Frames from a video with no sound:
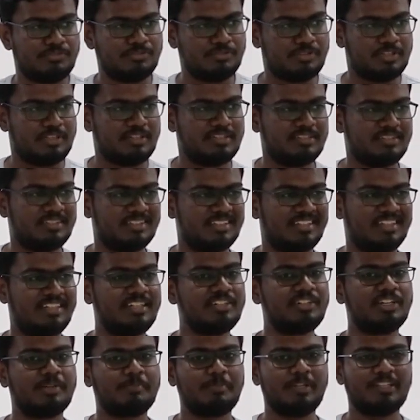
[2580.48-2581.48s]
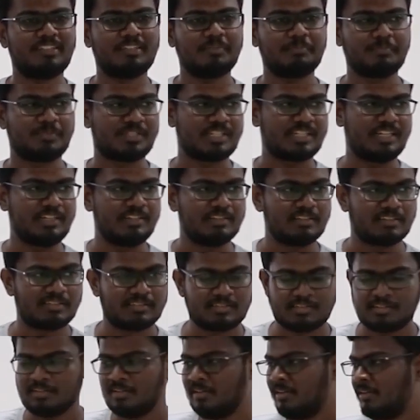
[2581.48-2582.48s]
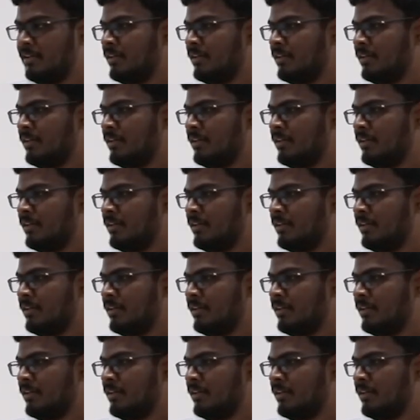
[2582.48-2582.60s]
footers, I need to apply some styles.